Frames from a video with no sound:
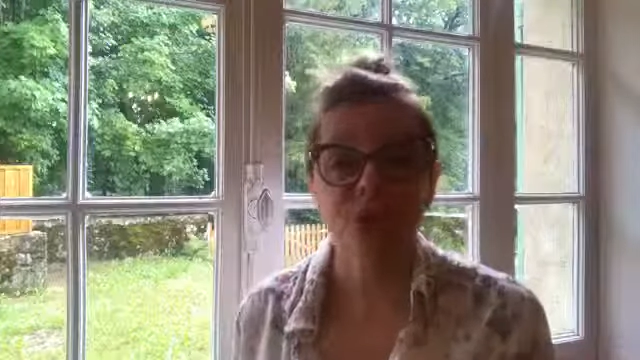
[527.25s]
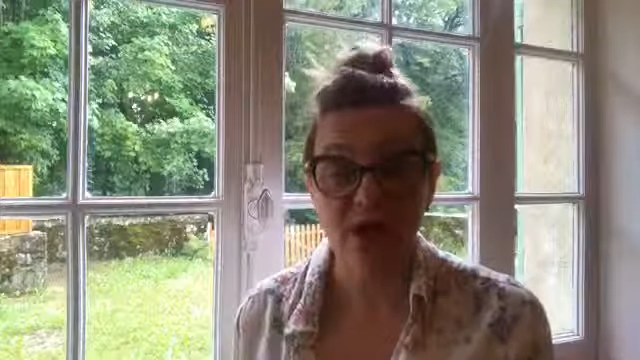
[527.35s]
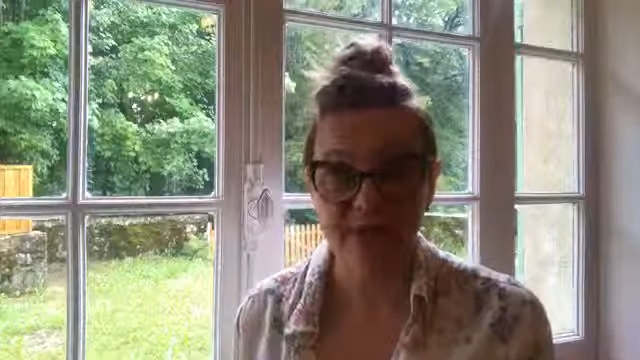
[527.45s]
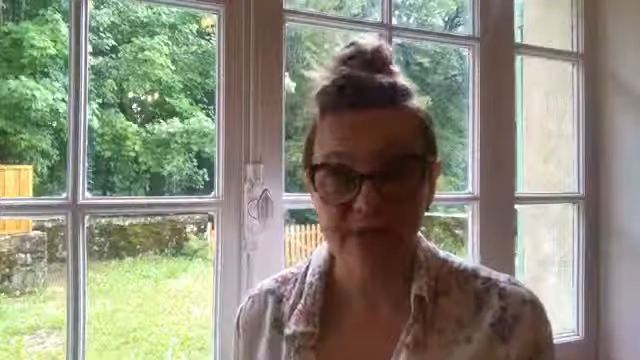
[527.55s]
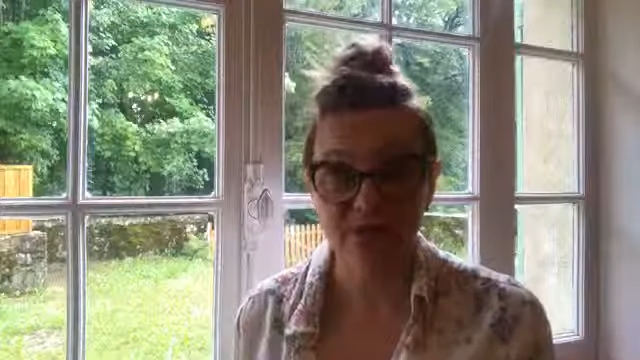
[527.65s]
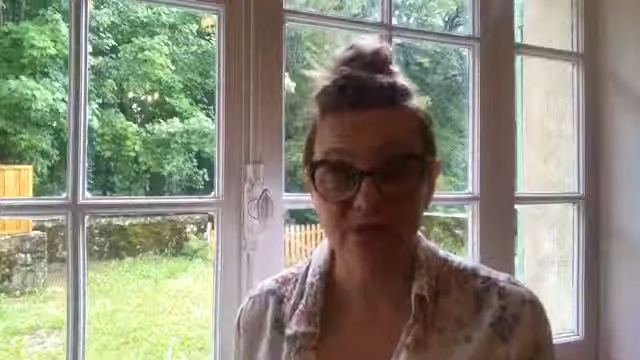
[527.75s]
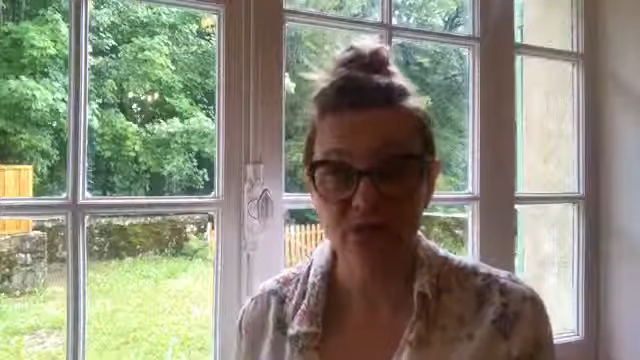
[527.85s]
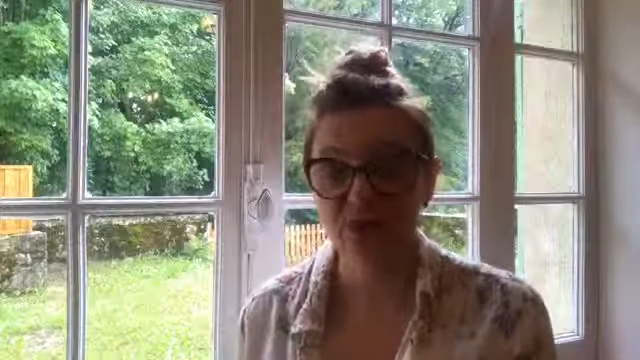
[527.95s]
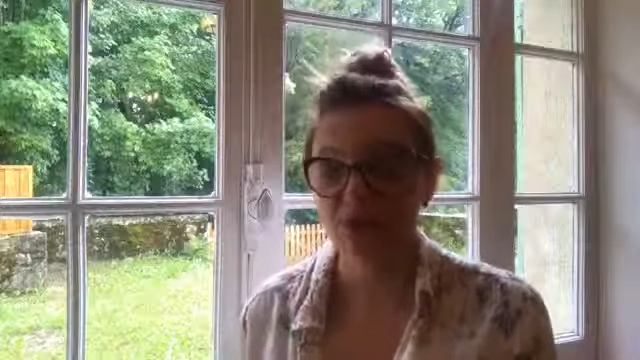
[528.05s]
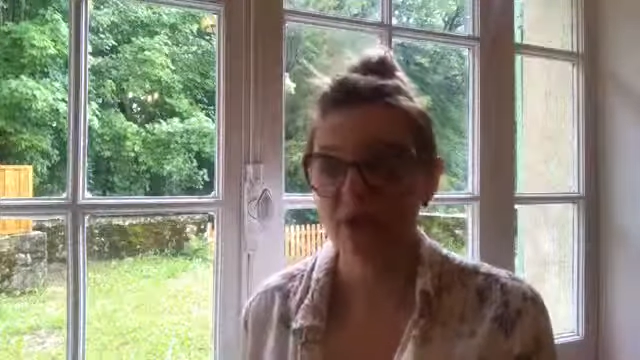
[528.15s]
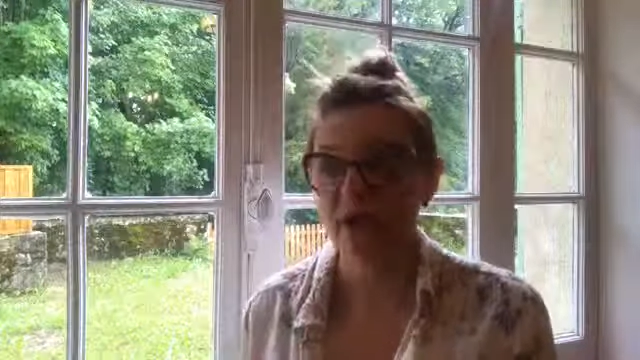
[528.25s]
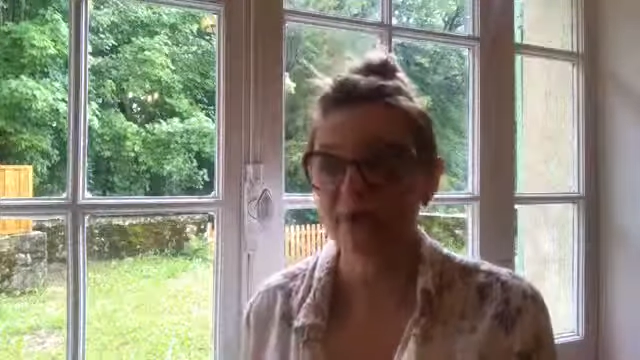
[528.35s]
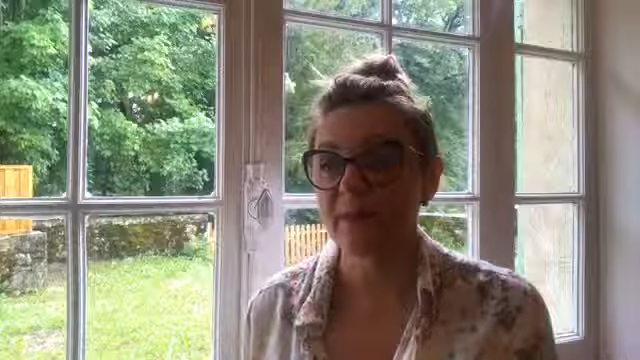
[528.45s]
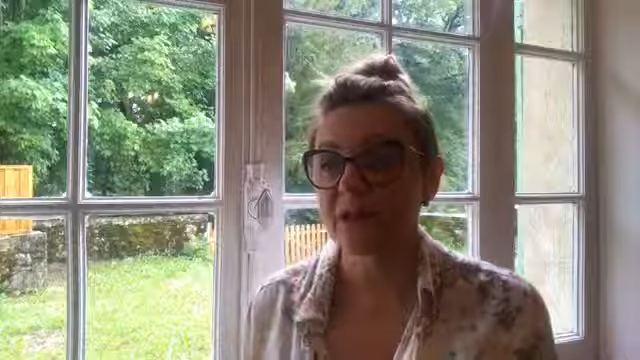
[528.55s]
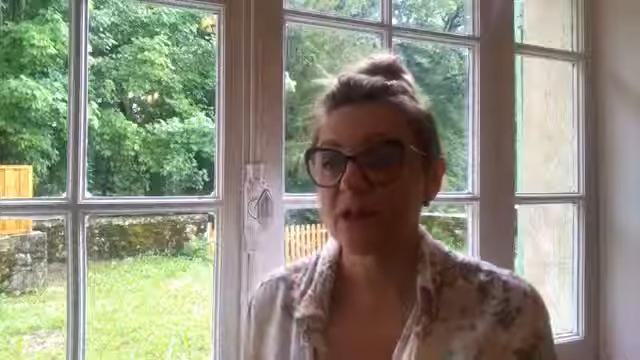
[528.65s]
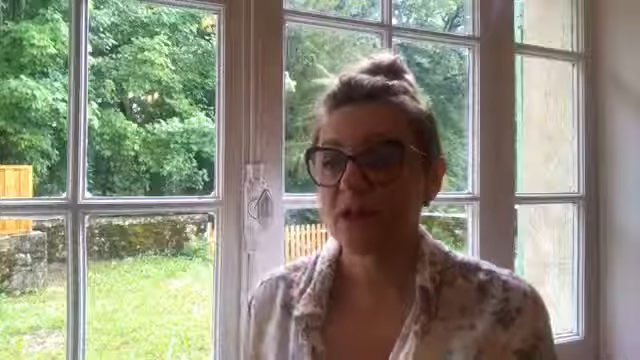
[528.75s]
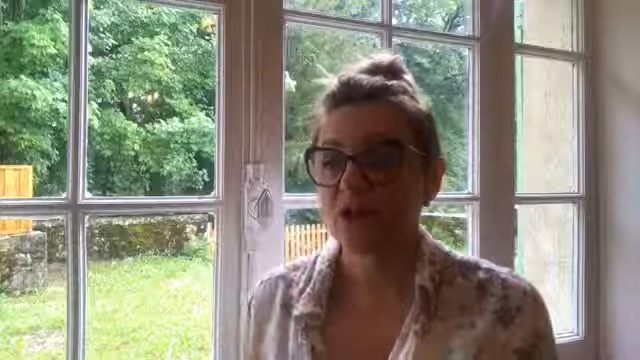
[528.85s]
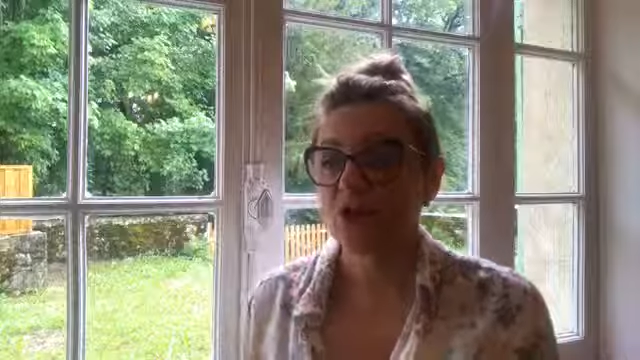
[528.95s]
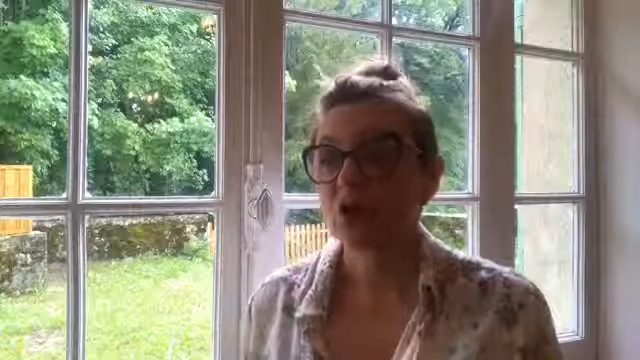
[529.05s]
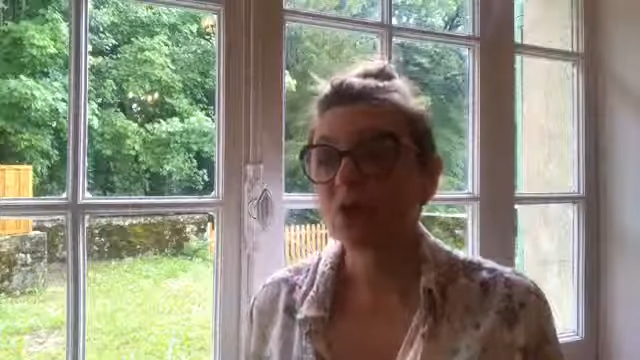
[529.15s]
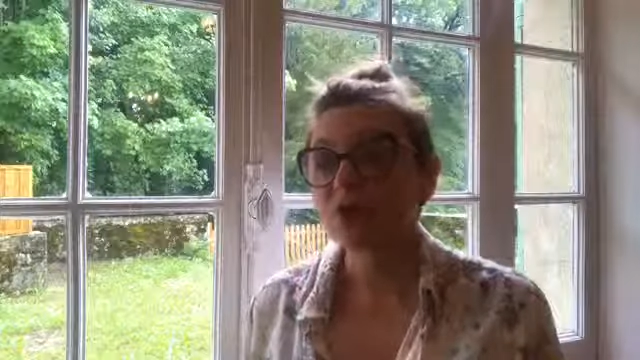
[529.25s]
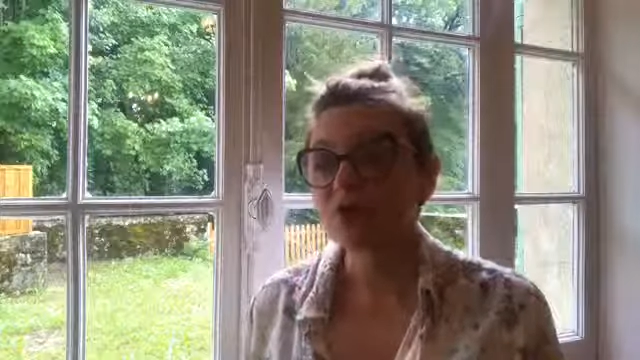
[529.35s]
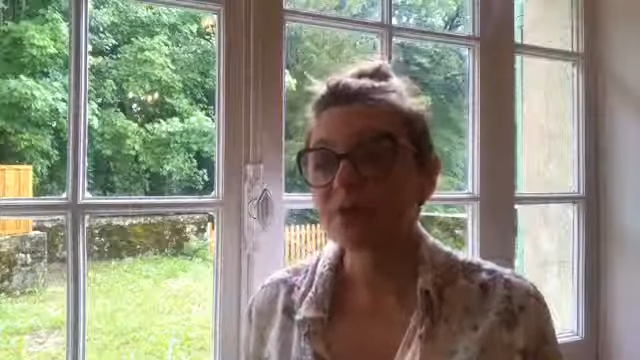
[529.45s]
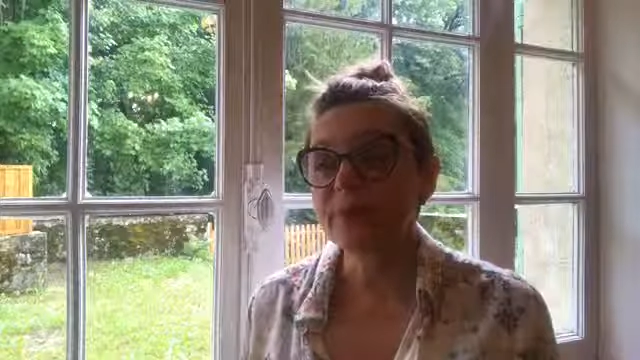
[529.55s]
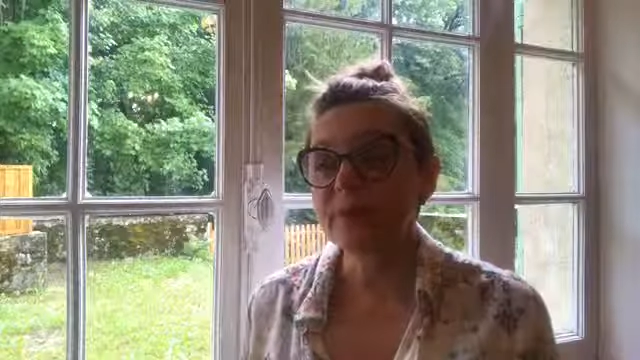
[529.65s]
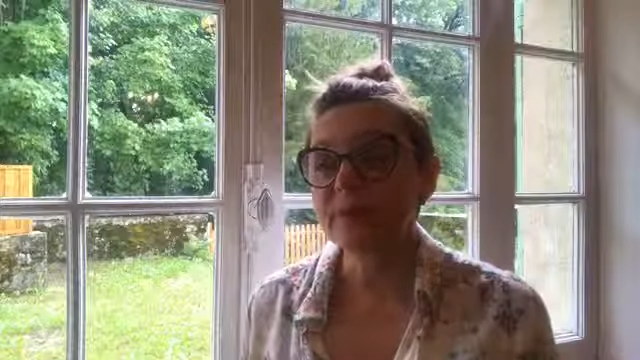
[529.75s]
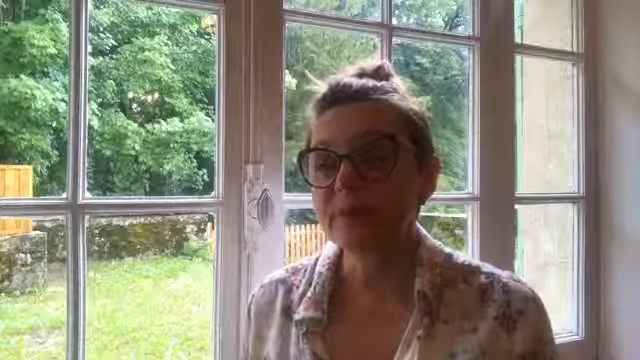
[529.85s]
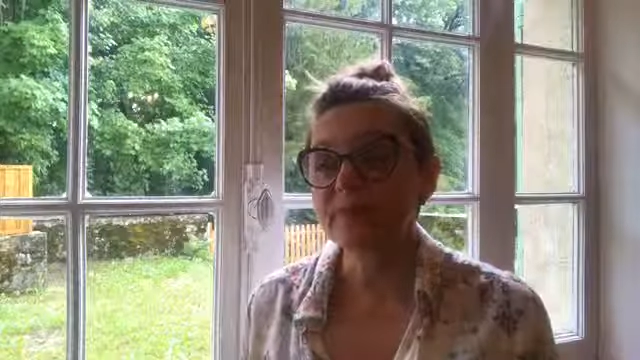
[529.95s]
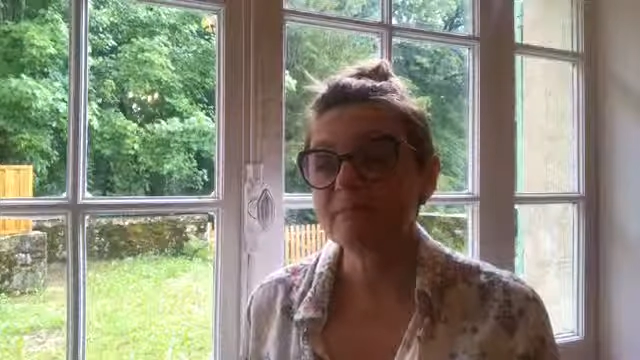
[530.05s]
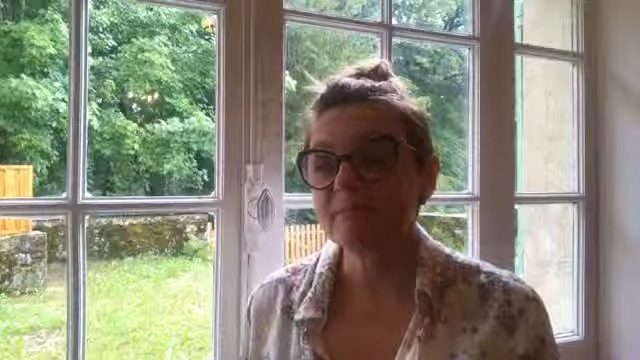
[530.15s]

one could be,